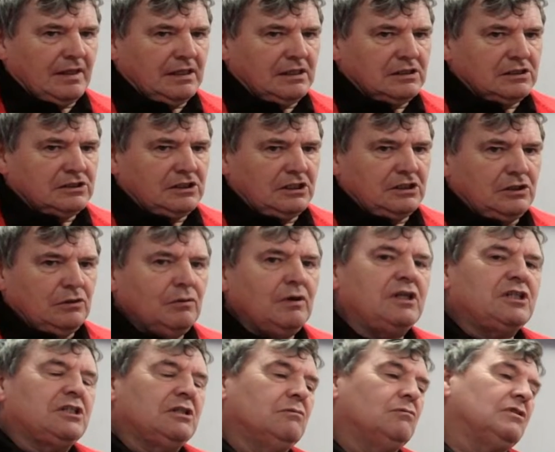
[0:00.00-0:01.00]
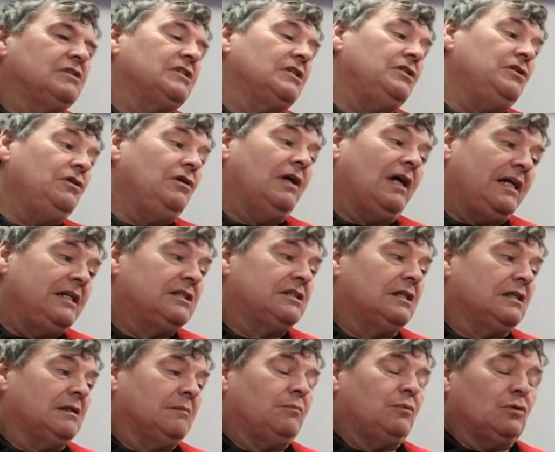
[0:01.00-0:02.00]
situation with the new lights
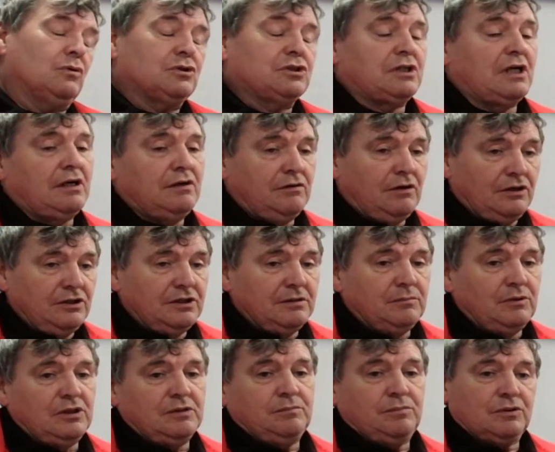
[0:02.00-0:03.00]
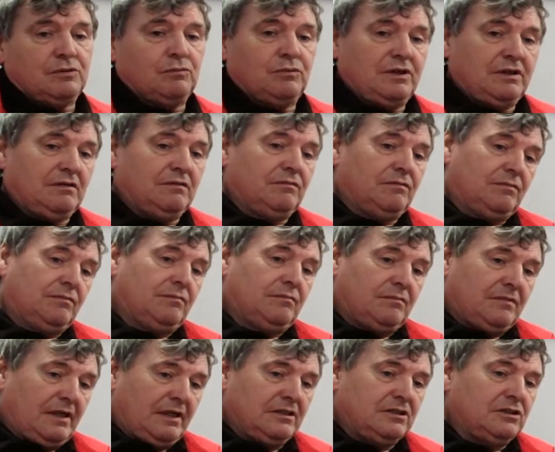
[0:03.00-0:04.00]
at the Polestar roundabout, but we have,
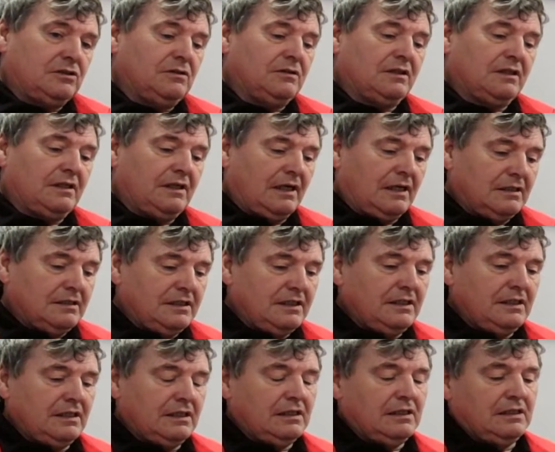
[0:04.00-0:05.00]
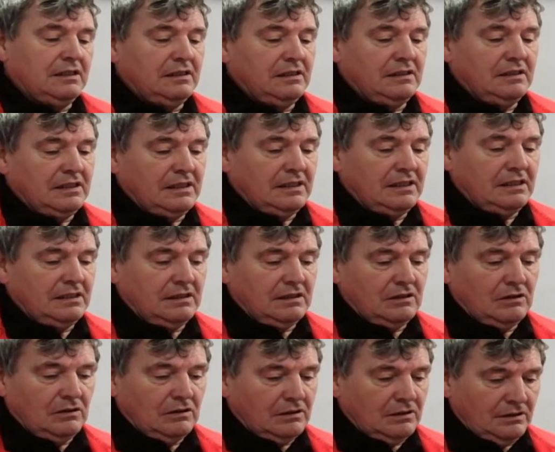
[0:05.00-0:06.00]
thanks to the Gardaí and
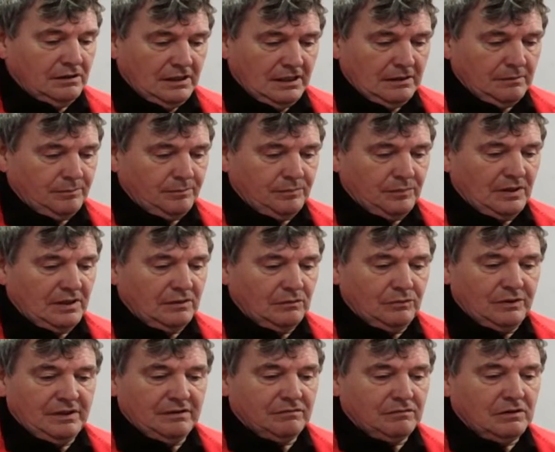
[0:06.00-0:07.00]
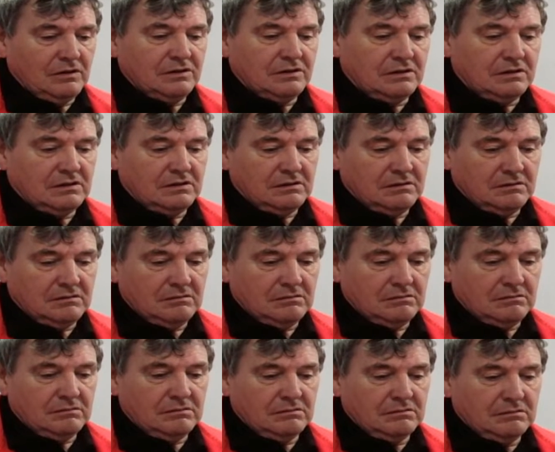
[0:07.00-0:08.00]
all our help, we have got
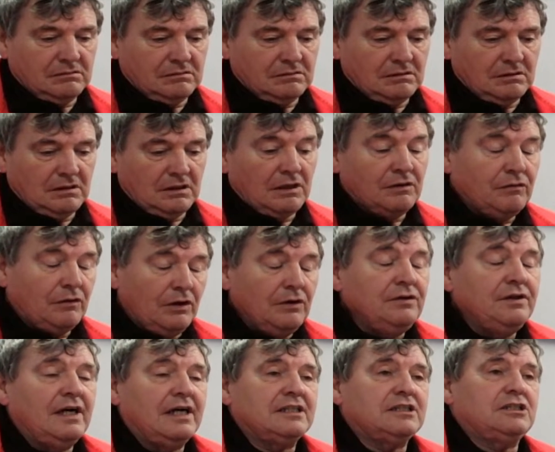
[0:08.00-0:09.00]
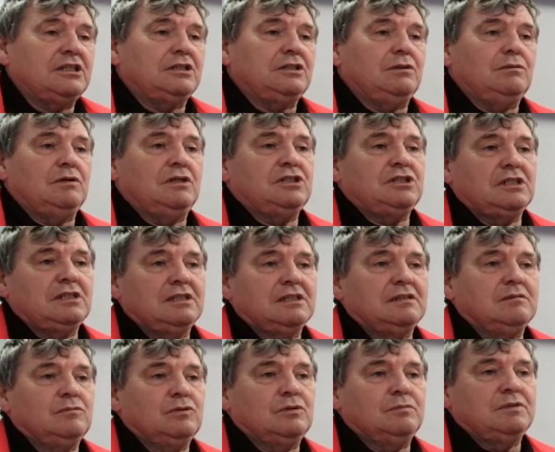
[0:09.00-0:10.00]
around that situation at
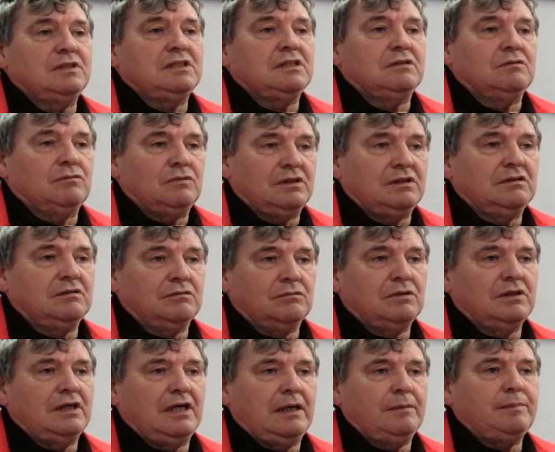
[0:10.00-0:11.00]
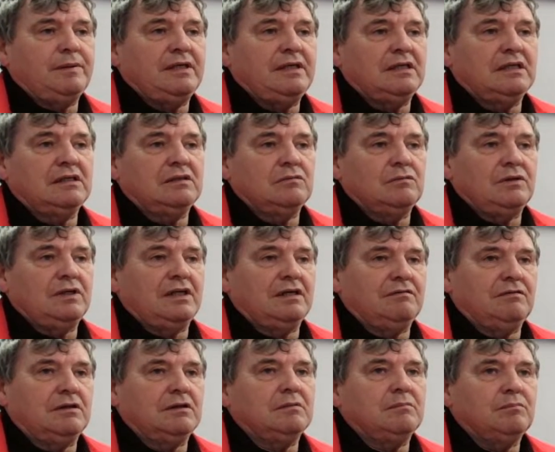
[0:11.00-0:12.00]
the moment, and we're happy, and we
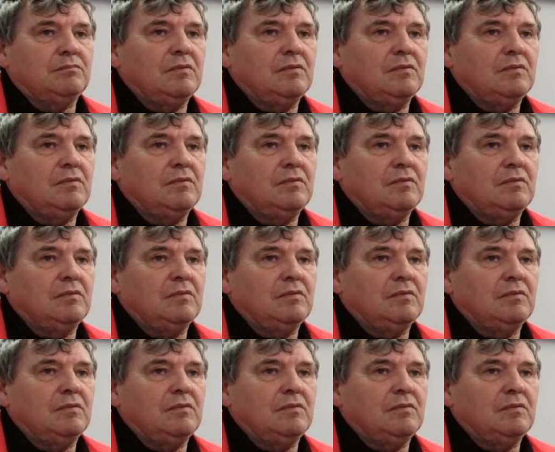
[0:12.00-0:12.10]
have a